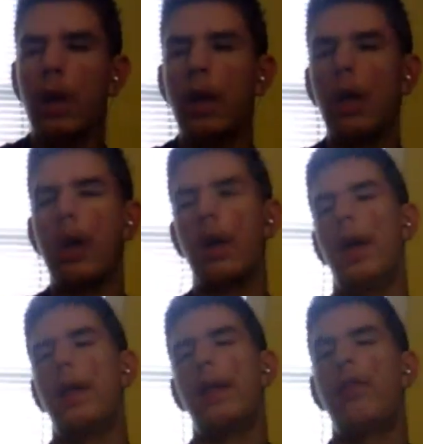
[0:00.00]
And they do
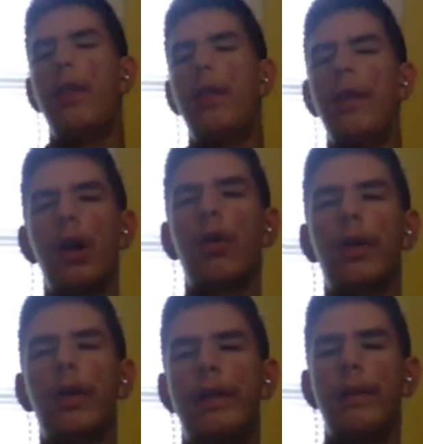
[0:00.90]
have an all right team. They
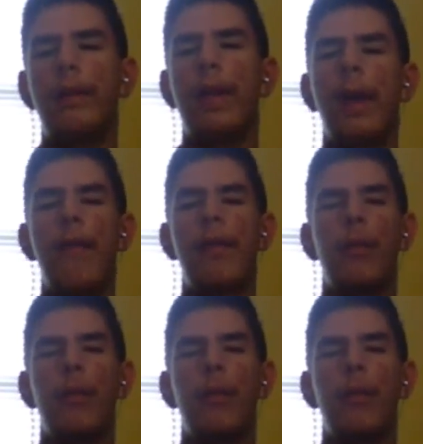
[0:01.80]
have Kevin White.